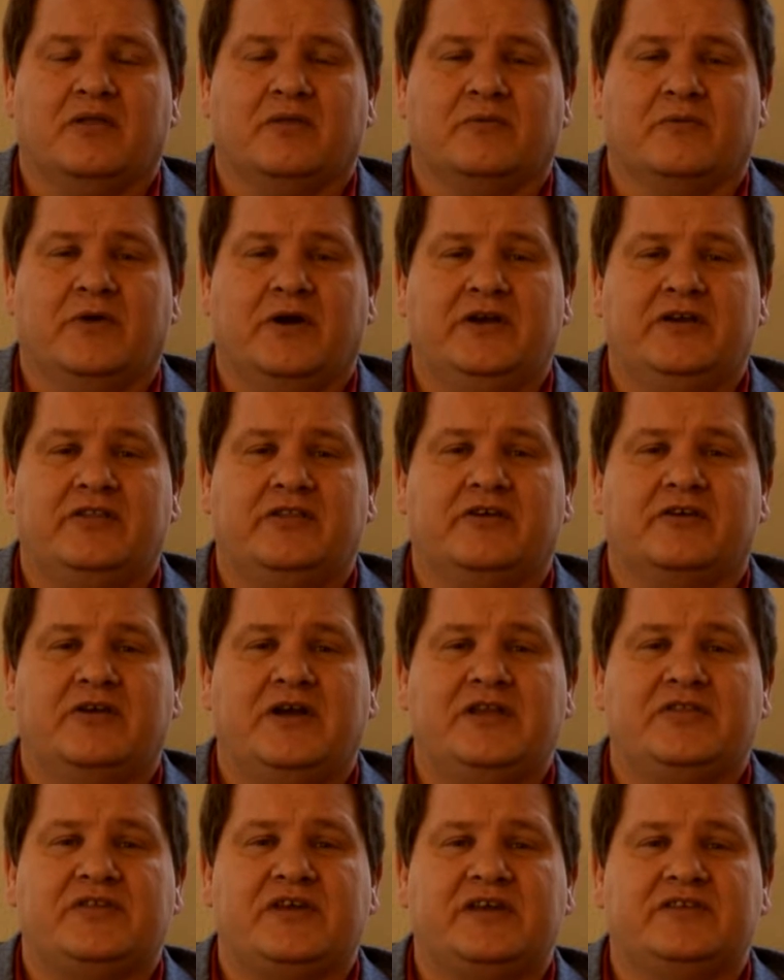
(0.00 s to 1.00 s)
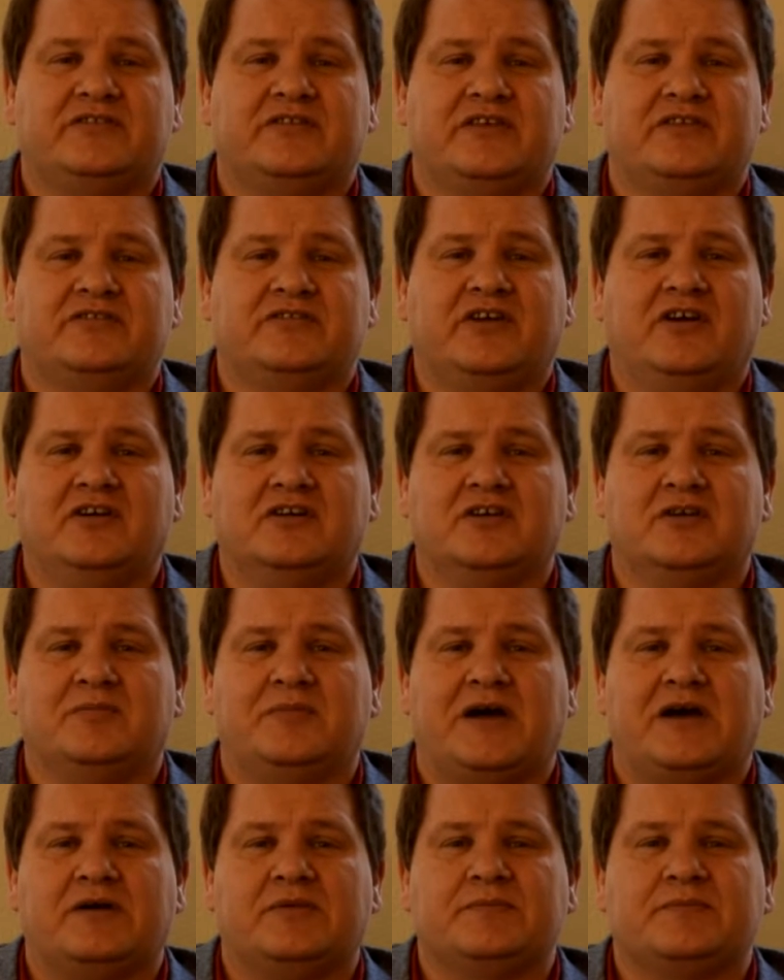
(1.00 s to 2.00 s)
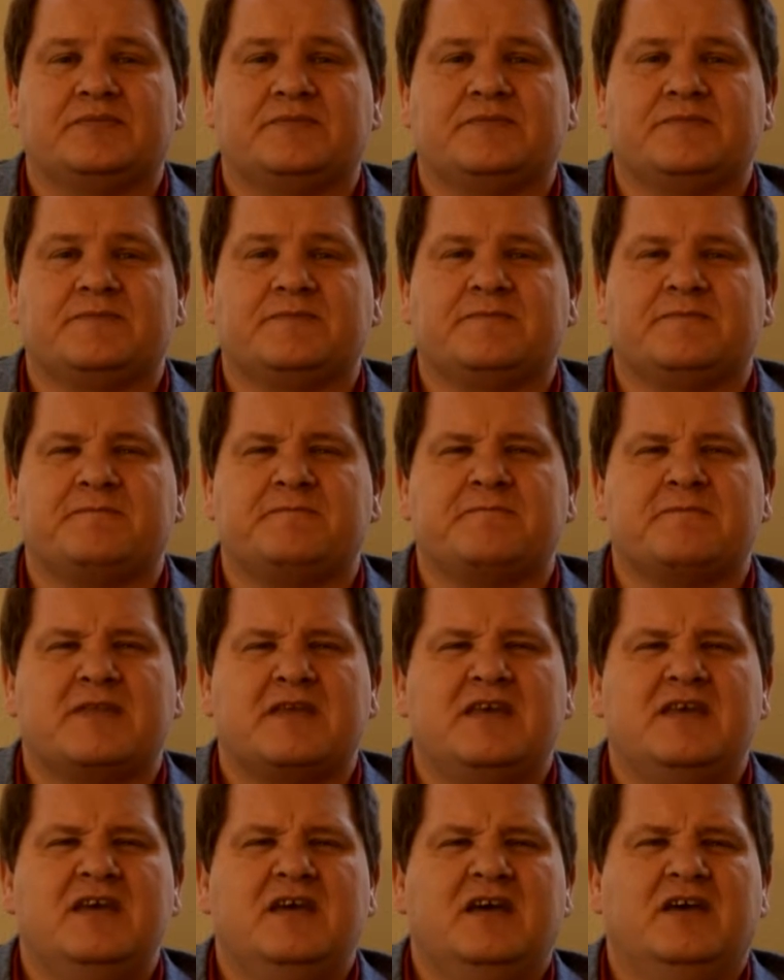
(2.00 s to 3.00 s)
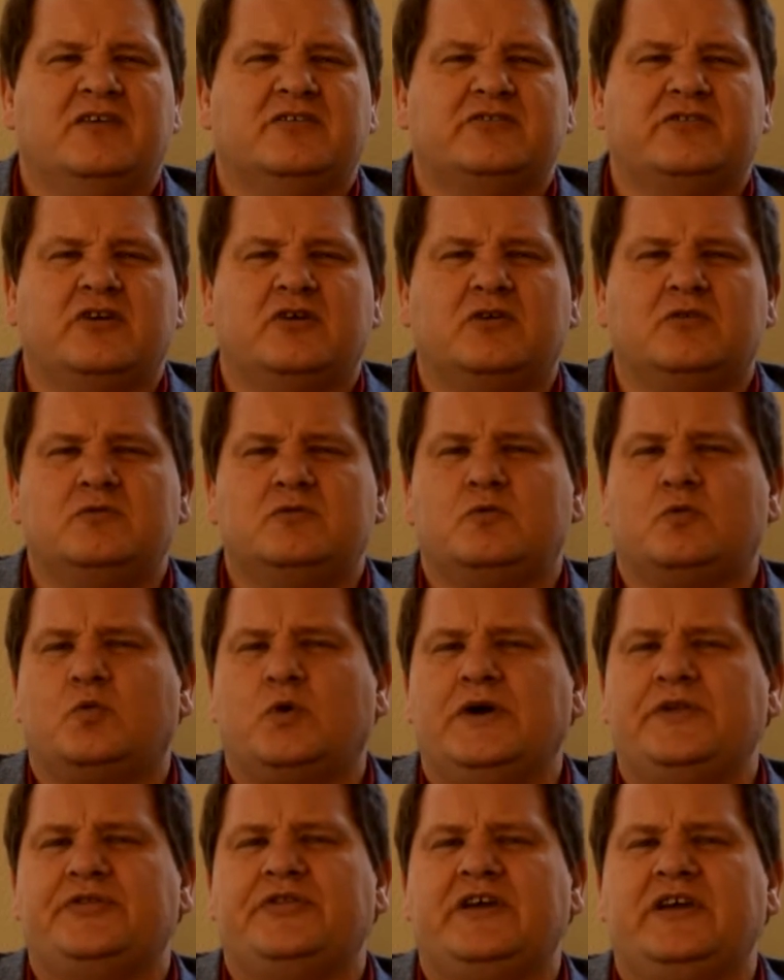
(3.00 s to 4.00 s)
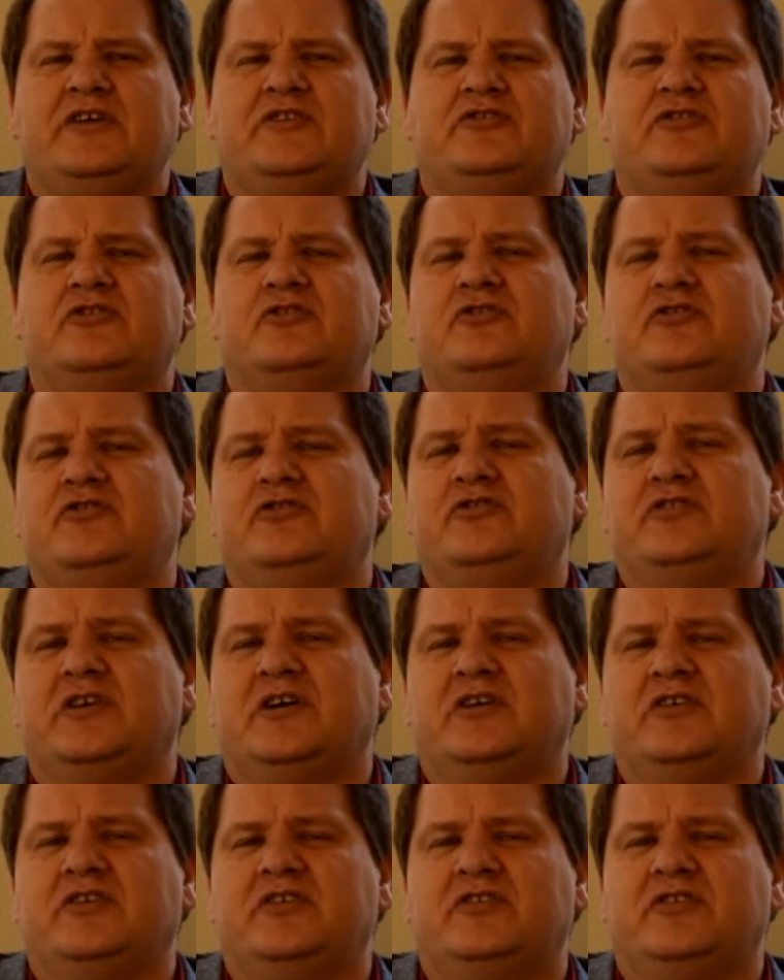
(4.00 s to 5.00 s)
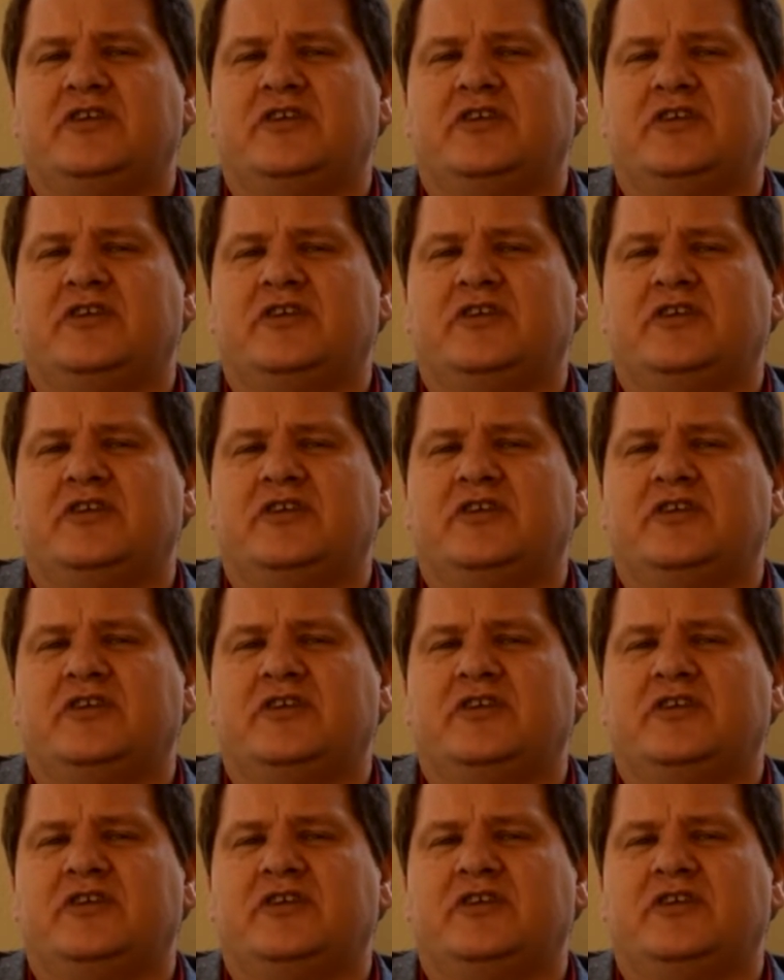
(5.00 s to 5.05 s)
one of the great things I was talking about. So, what things should you tell your